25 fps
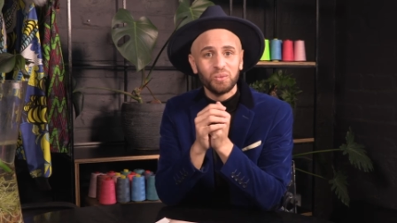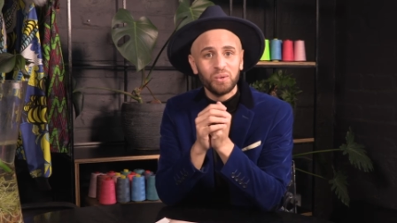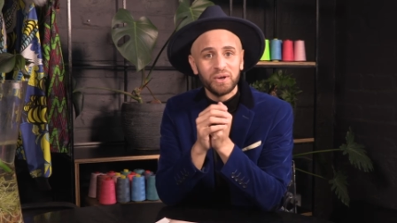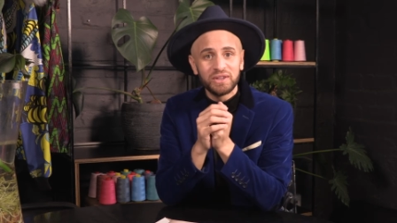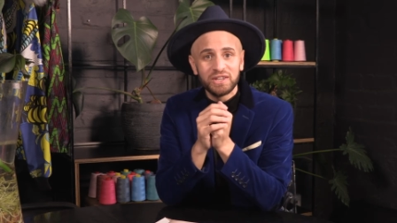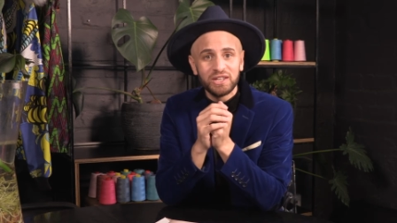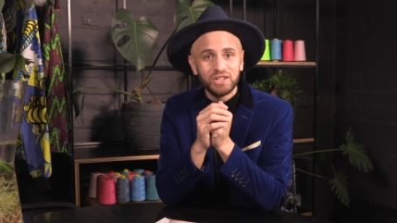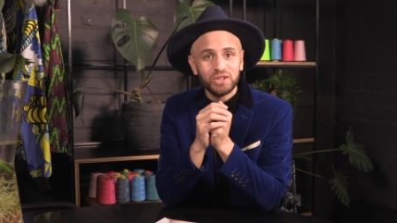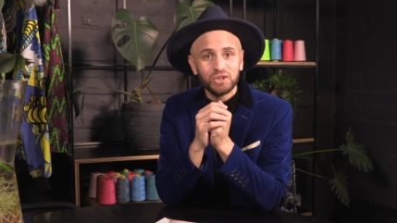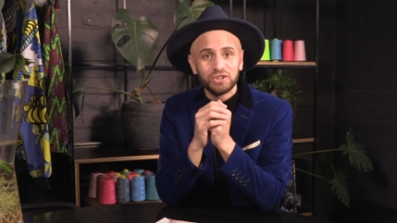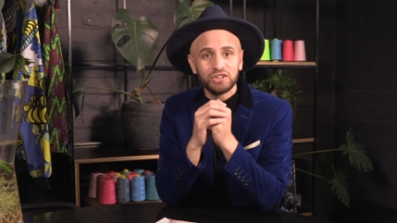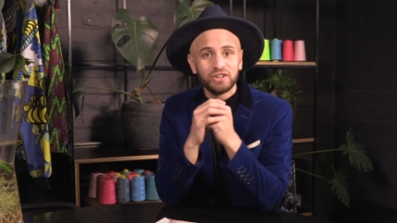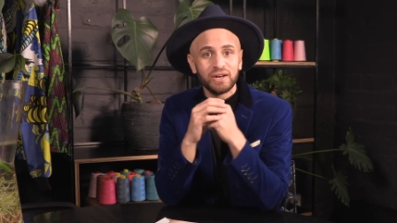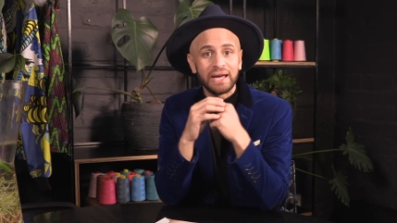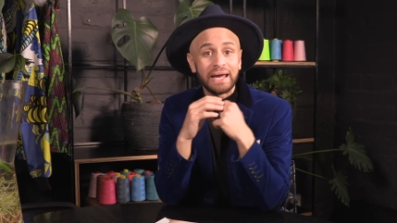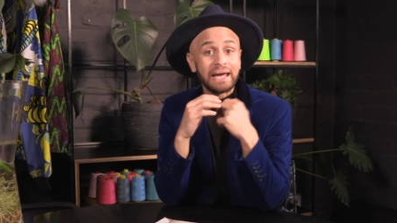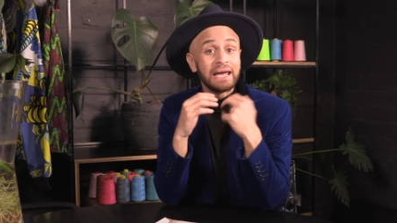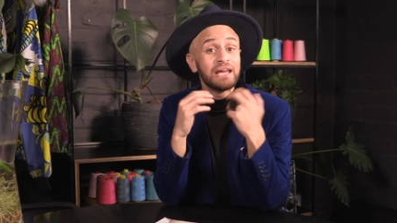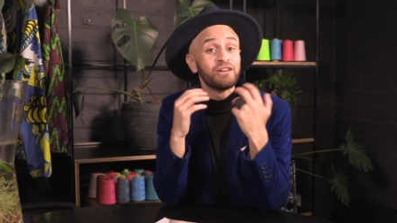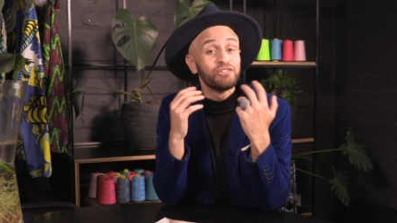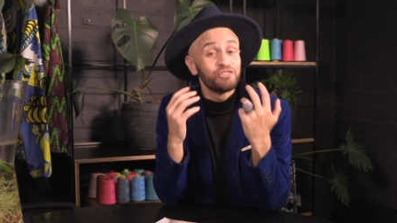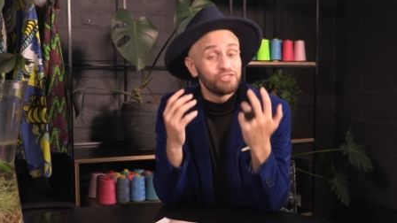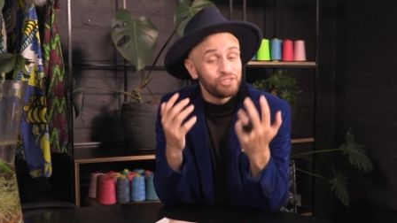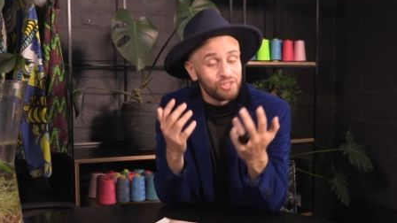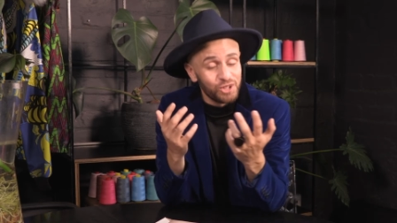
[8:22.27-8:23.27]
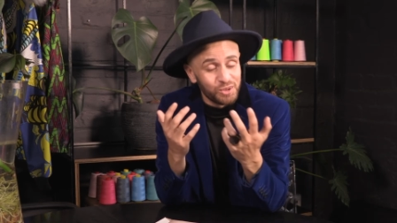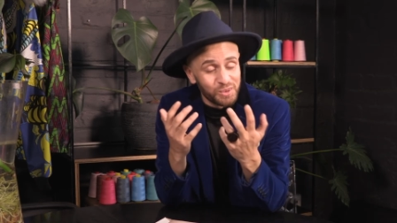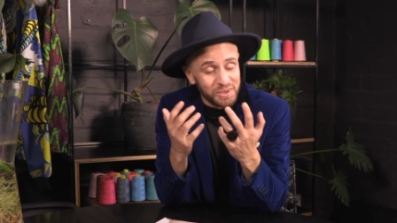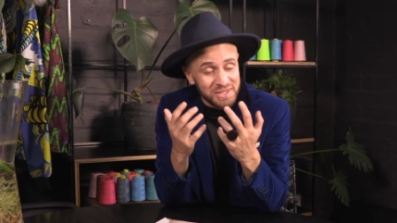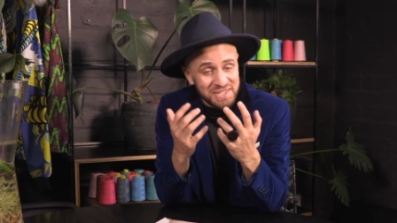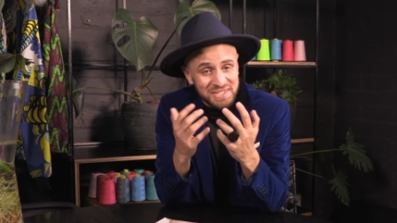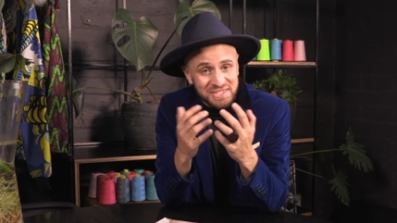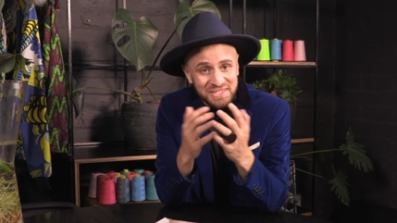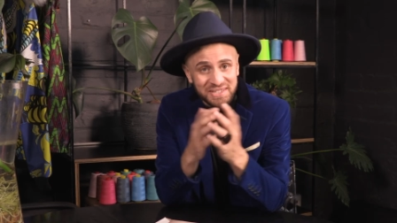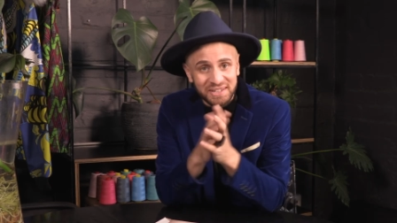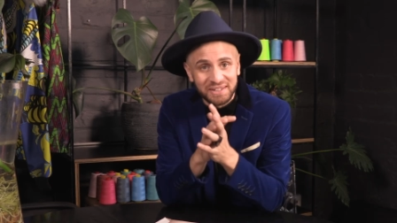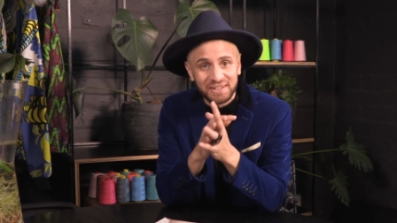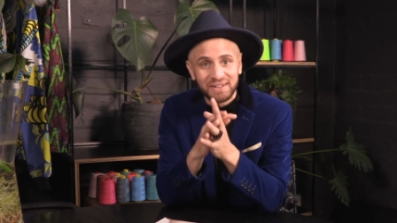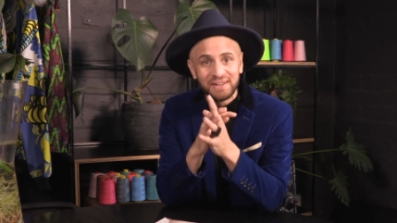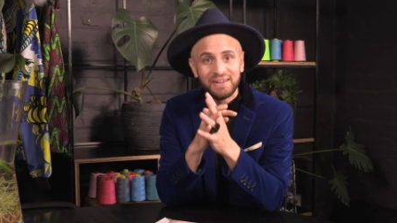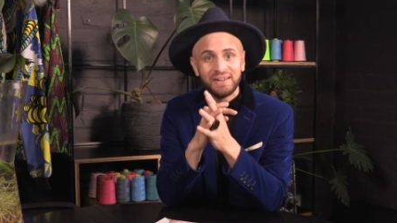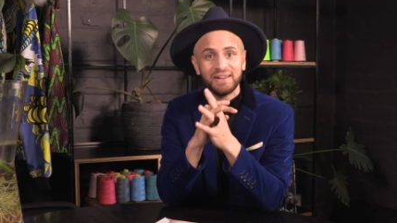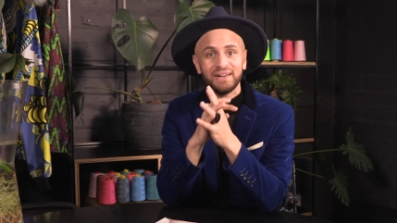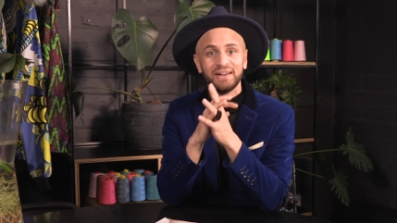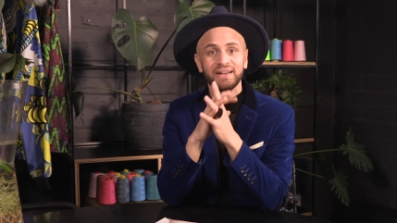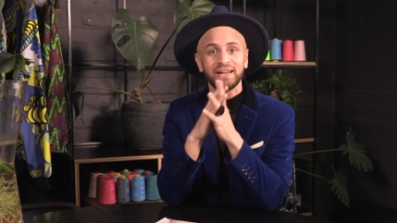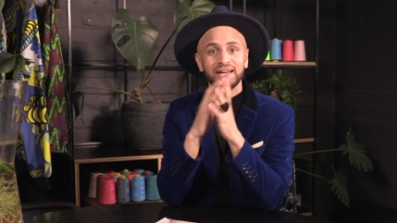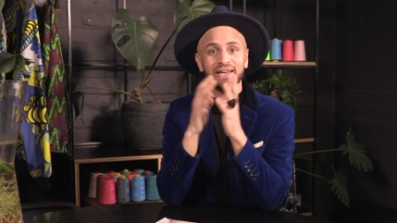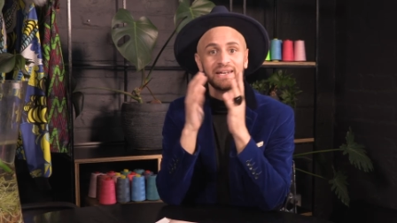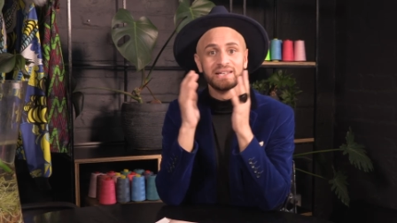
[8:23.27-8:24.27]
whether you're the influencer.
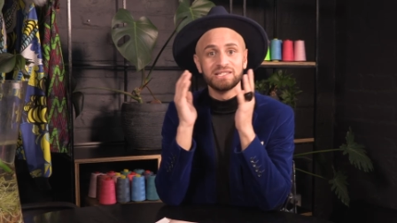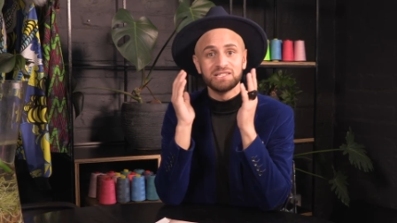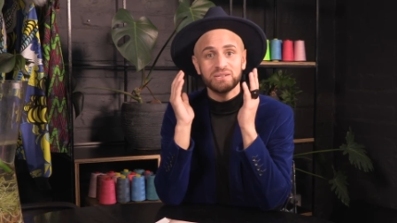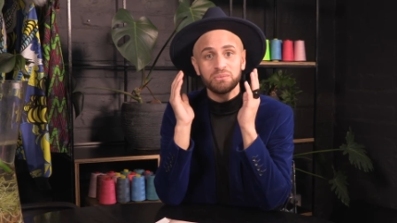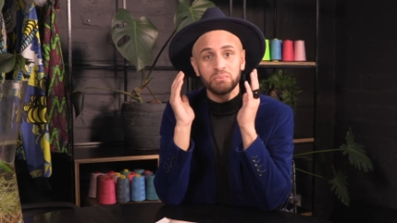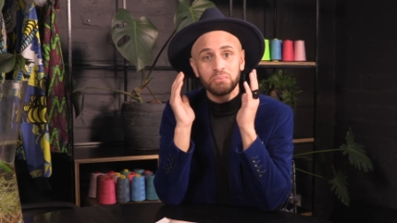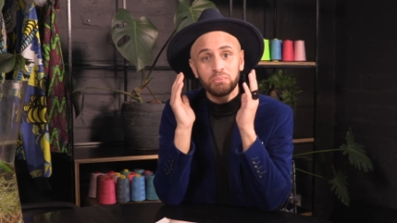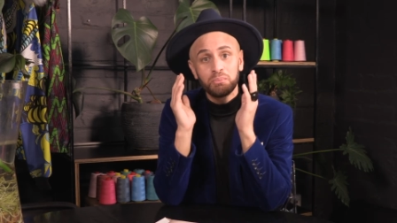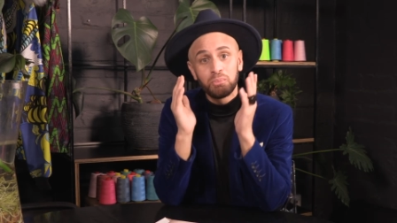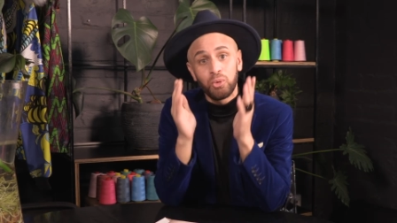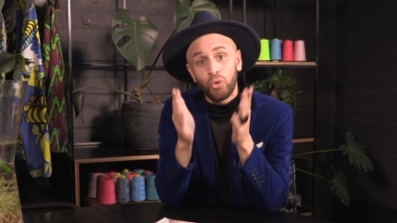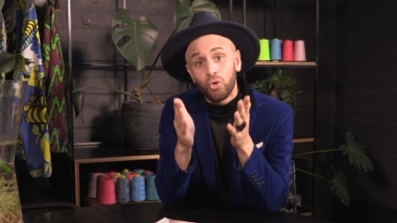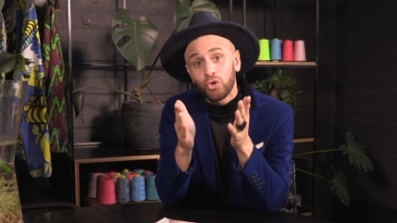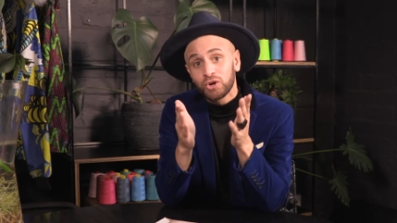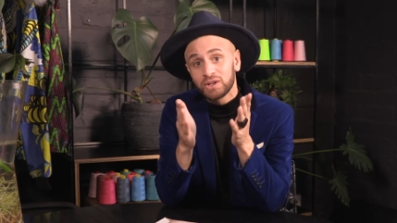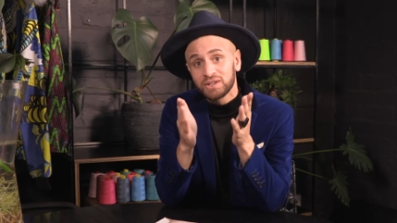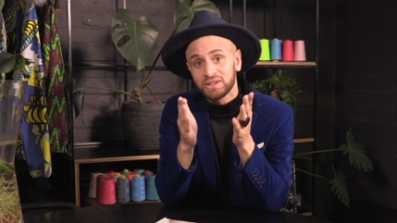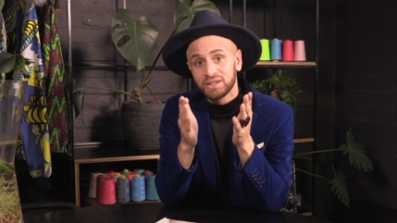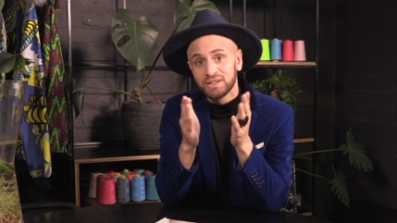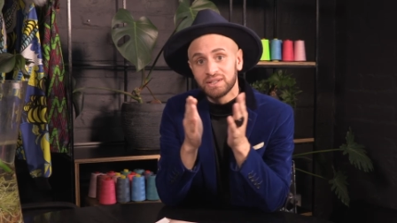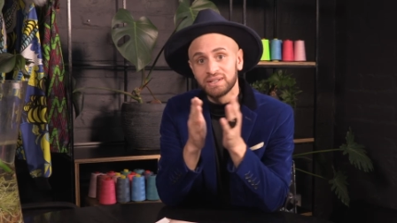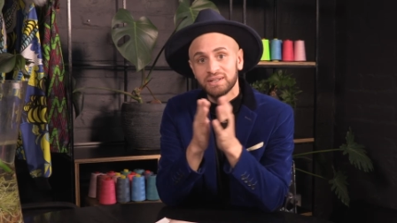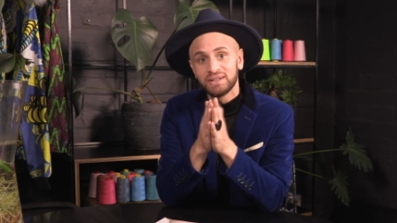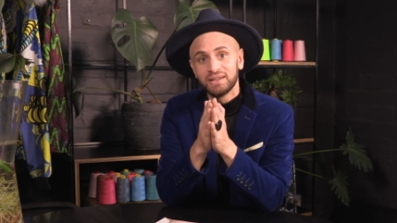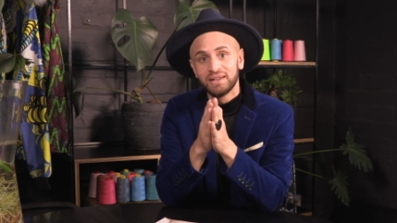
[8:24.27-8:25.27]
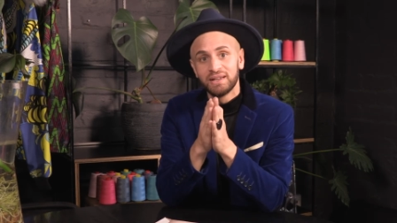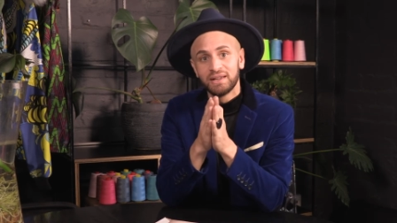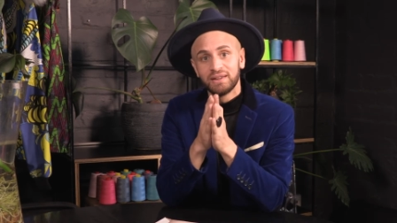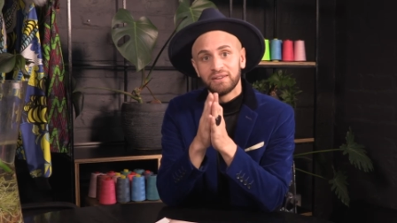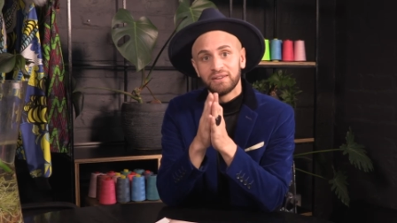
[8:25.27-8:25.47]
It is important